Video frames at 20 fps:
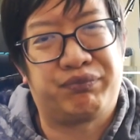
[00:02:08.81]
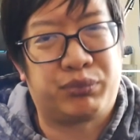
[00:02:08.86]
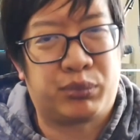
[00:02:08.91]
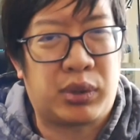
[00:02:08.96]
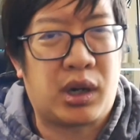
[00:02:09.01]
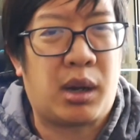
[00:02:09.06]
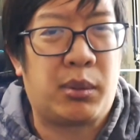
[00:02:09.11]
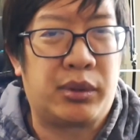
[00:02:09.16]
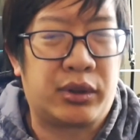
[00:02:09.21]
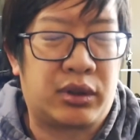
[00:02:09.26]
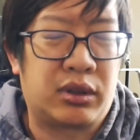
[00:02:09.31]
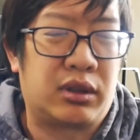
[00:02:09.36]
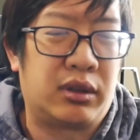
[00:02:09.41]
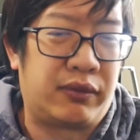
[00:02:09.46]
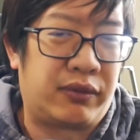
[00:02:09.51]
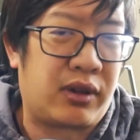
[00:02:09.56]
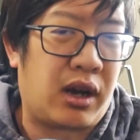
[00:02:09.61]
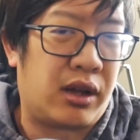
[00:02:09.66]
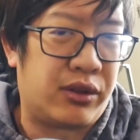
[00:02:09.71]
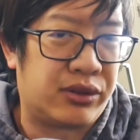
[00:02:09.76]
probably could
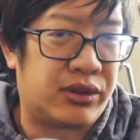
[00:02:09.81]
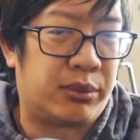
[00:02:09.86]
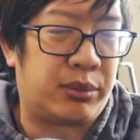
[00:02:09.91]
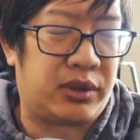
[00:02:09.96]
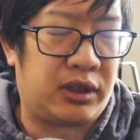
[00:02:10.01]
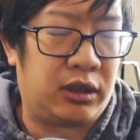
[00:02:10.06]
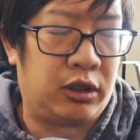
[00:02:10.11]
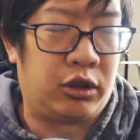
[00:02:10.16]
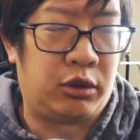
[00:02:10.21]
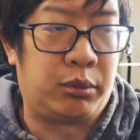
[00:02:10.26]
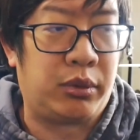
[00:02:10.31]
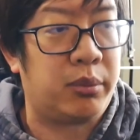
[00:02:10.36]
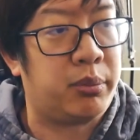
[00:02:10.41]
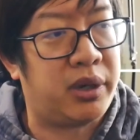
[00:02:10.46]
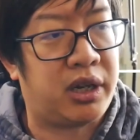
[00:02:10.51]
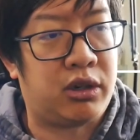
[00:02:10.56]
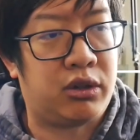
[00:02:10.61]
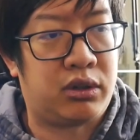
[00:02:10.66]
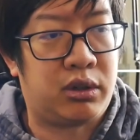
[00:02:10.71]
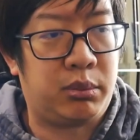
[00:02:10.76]
have gotten something a little bit
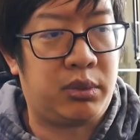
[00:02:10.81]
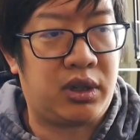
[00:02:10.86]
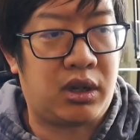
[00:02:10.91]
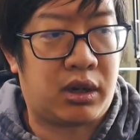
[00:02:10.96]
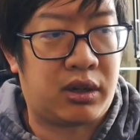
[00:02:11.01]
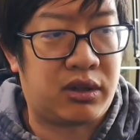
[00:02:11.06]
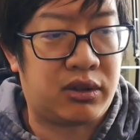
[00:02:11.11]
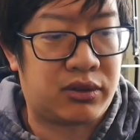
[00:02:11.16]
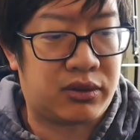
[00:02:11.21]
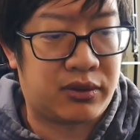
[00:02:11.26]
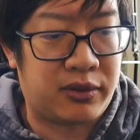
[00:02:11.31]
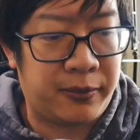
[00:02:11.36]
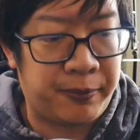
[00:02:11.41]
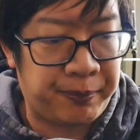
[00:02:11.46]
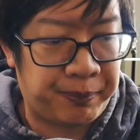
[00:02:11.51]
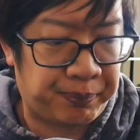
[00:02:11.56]
better, to be honest.